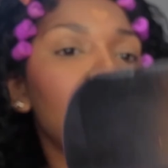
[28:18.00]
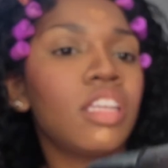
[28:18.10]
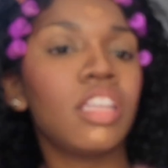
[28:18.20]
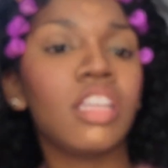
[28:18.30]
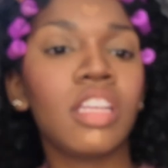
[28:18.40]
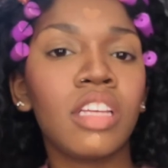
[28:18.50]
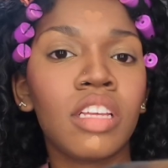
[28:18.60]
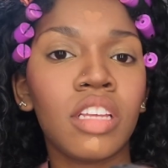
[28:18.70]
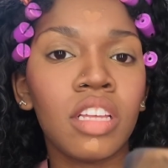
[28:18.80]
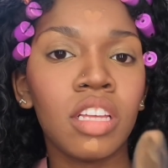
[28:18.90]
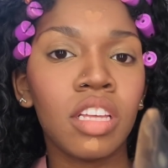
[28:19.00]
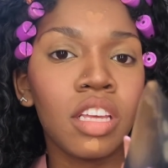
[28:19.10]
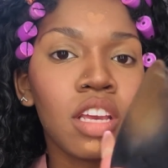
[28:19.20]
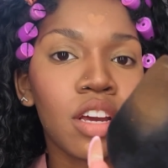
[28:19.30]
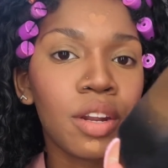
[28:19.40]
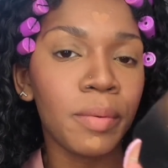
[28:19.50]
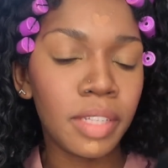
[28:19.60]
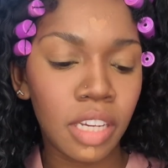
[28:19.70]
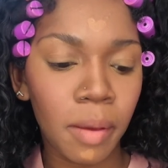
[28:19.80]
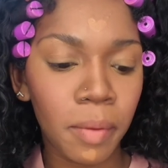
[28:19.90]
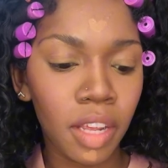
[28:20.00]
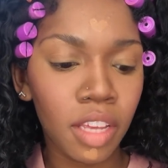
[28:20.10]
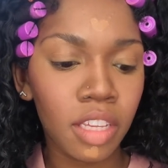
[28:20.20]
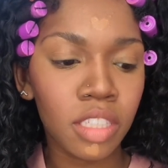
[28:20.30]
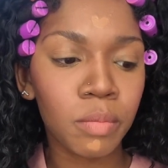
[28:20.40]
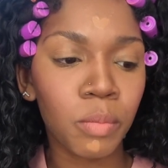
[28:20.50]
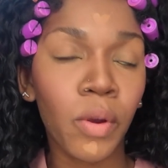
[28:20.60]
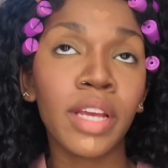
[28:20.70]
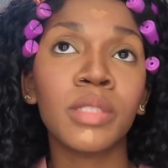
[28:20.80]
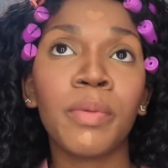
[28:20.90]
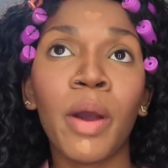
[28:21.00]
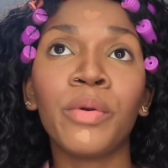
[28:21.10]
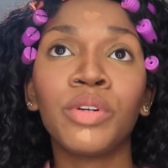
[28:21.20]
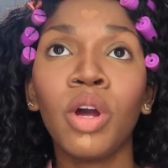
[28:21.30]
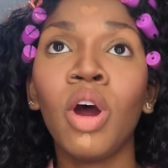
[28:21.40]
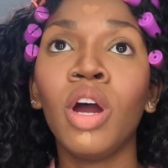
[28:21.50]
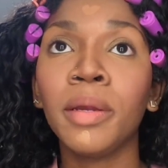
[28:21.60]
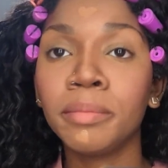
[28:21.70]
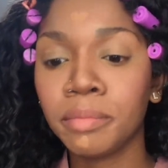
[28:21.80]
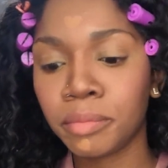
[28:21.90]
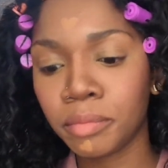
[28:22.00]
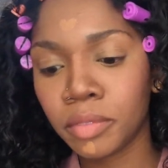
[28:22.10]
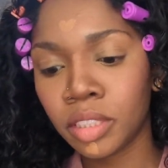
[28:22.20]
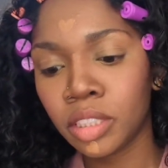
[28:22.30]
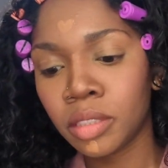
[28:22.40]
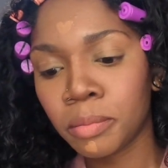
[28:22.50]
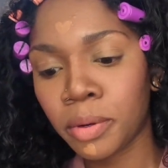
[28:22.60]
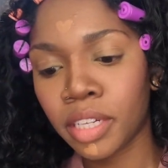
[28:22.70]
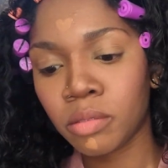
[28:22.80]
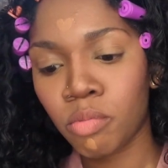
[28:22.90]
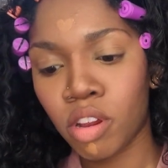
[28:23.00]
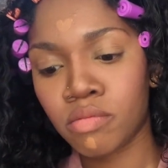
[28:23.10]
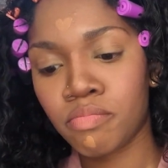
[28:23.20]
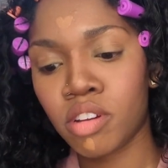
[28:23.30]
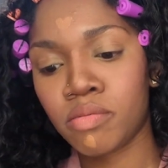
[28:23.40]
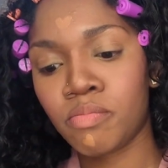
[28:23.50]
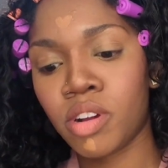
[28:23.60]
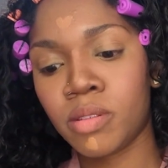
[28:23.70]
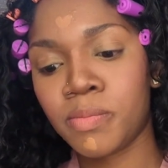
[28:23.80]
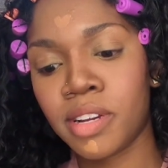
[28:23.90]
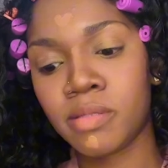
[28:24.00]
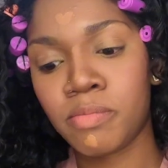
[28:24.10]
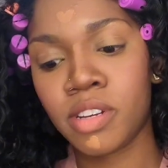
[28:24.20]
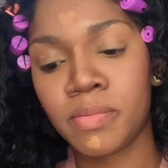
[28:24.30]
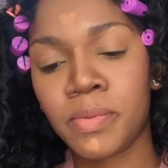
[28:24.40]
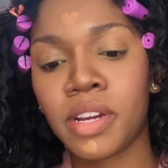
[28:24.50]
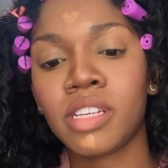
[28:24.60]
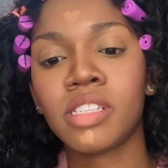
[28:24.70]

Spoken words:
Y'all know what time it is. Press powder time. Press, press, press, press, press, press, press.